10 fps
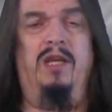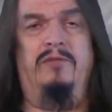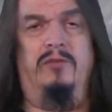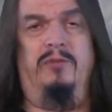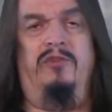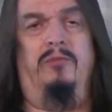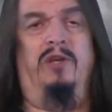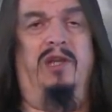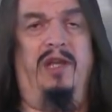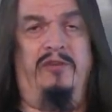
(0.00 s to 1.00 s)
comes from a
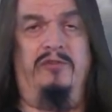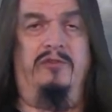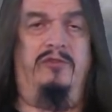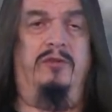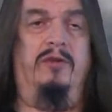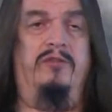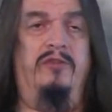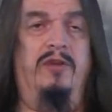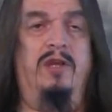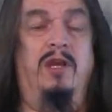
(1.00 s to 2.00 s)
somewhat lesser
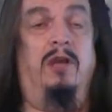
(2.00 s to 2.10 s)
source.